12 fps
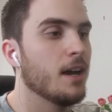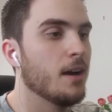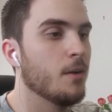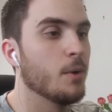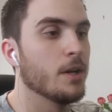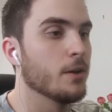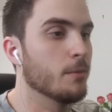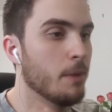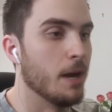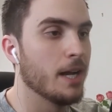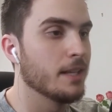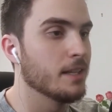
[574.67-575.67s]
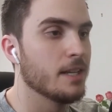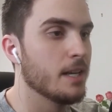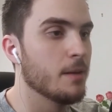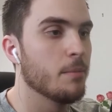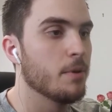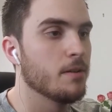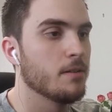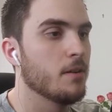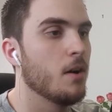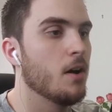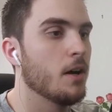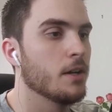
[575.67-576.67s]
the dip
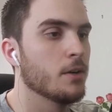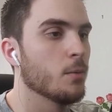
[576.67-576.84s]
on,